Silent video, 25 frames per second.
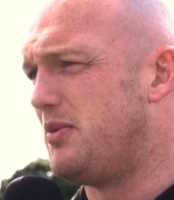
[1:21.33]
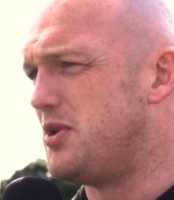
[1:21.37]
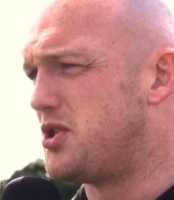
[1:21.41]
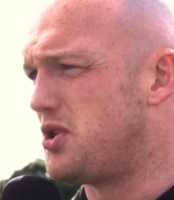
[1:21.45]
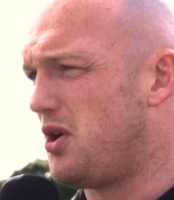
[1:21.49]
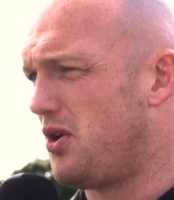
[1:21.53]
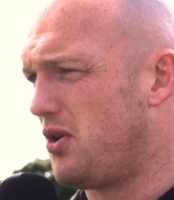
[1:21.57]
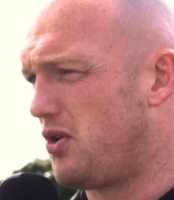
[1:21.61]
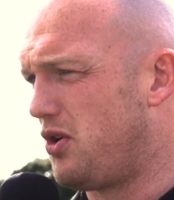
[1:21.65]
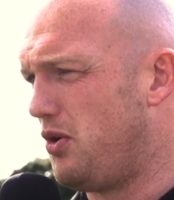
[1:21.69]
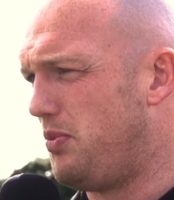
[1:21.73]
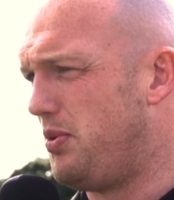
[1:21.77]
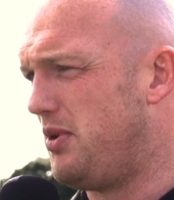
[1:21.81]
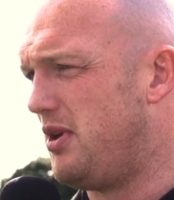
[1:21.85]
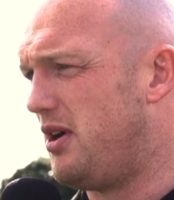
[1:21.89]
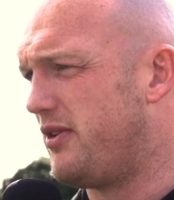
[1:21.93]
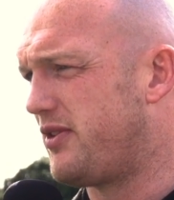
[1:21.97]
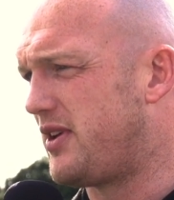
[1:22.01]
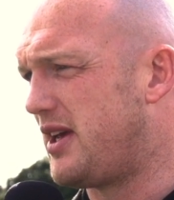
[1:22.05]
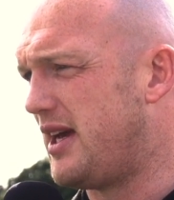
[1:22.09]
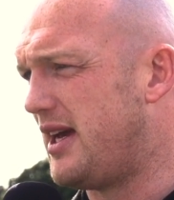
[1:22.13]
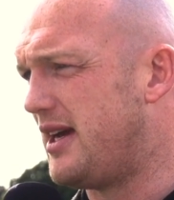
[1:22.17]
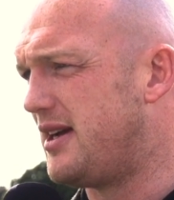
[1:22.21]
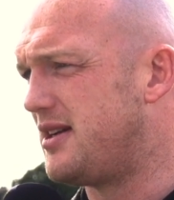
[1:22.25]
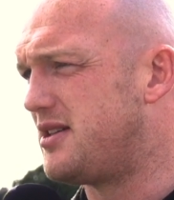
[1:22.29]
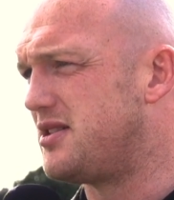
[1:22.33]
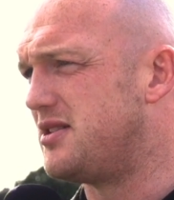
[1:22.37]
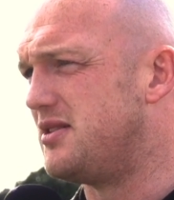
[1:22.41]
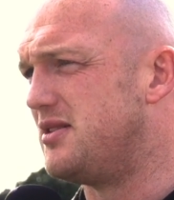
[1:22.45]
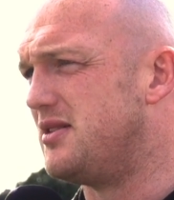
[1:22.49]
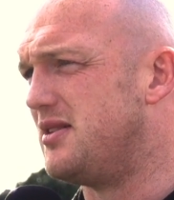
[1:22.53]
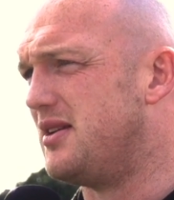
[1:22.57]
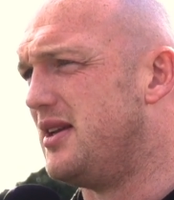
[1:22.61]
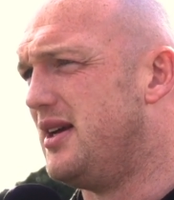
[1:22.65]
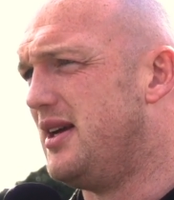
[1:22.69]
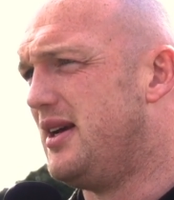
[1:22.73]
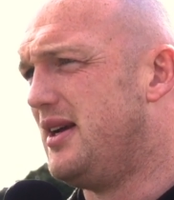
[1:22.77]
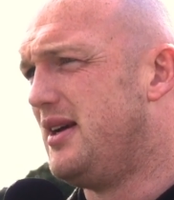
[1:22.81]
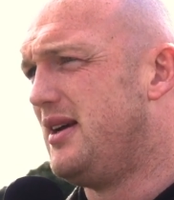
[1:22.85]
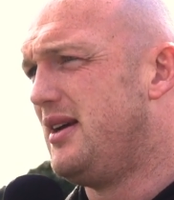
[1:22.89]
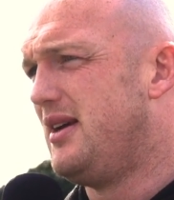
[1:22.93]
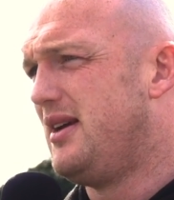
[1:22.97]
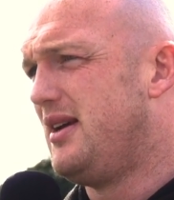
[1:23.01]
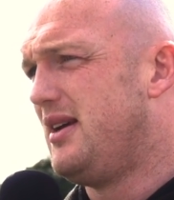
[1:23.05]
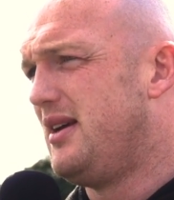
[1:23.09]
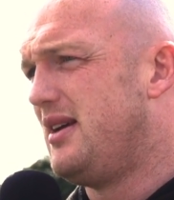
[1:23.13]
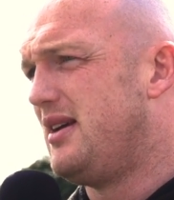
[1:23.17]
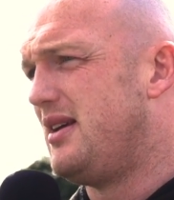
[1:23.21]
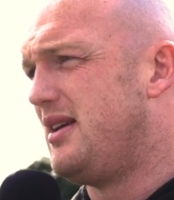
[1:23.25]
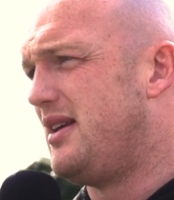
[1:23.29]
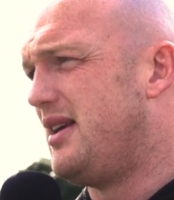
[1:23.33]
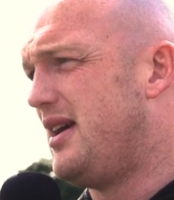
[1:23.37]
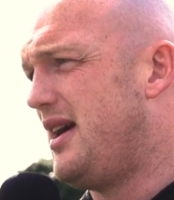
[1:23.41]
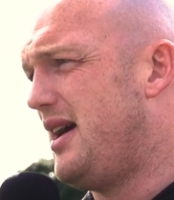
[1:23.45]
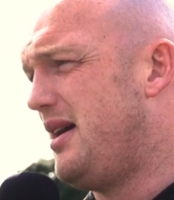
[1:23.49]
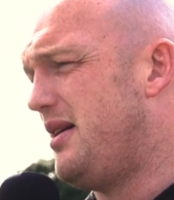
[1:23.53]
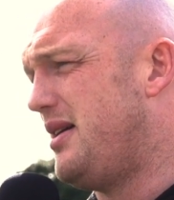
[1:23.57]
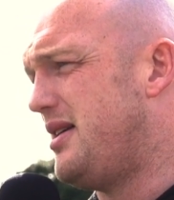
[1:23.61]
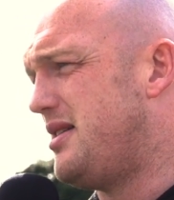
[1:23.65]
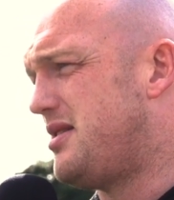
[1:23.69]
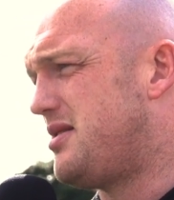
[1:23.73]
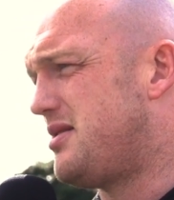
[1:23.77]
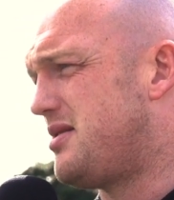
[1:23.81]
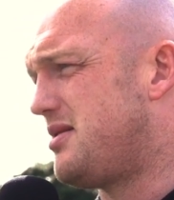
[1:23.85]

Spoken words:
We scored a couple off kicks, and yeah,